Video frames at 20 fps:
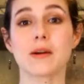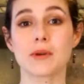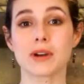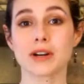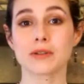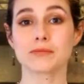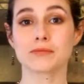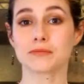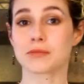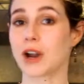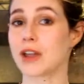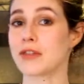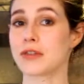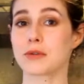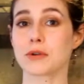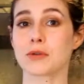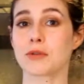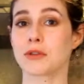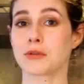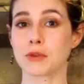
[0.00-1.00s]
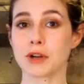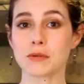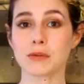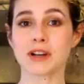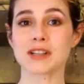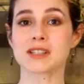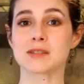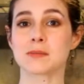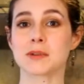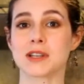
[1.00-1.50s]
want to run through 3
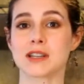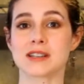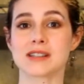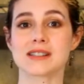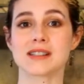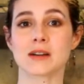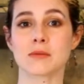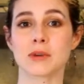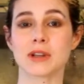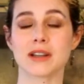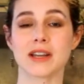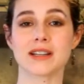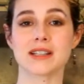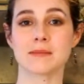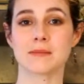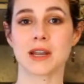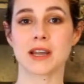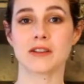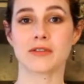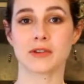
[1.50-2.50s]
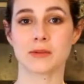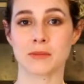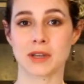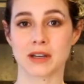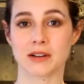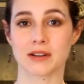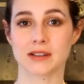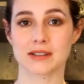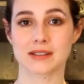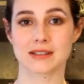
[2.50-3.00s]
recipes that we like to make for
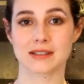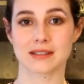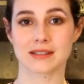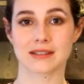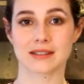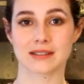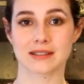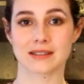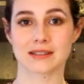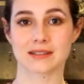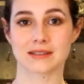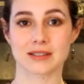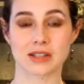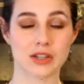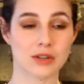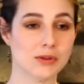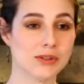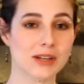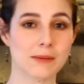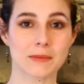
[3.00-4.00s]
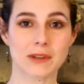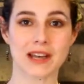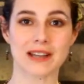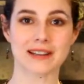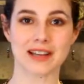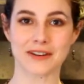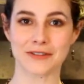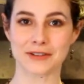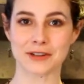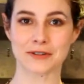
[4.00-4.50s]
meals to use up that
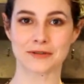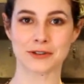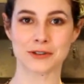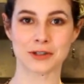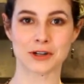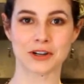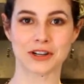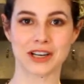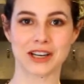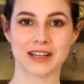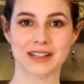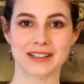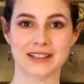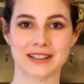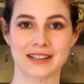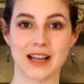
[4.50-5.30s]
leftover turkey.